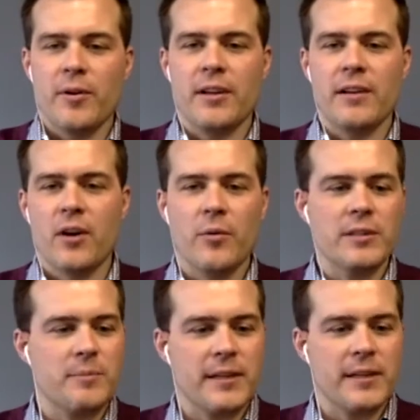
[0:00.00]
And I've always
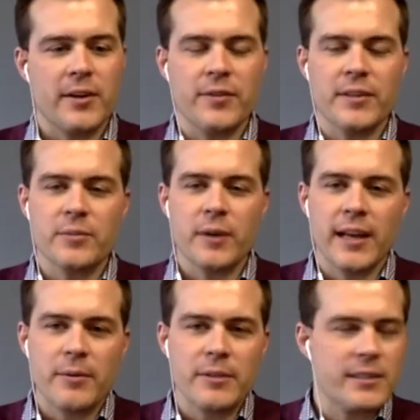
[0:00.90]
been geared this way. And I
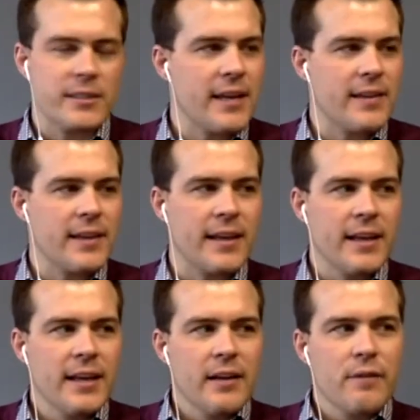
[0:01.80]
would say that
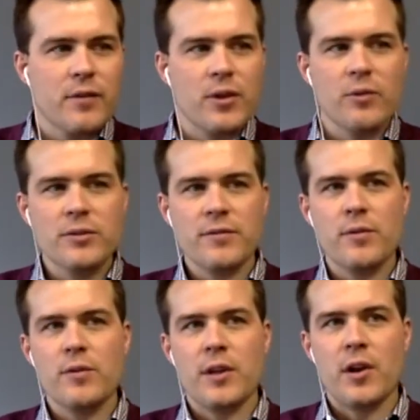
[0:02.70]
for those of you
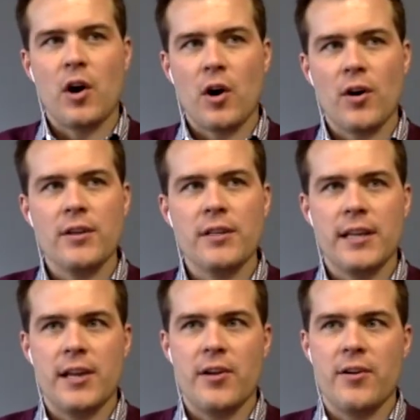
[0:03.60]
that aren't
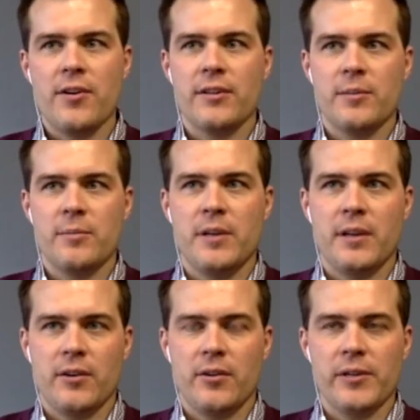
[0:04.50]
geared to be an
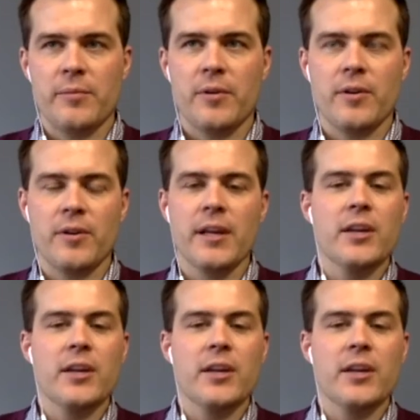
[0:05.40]
early bird,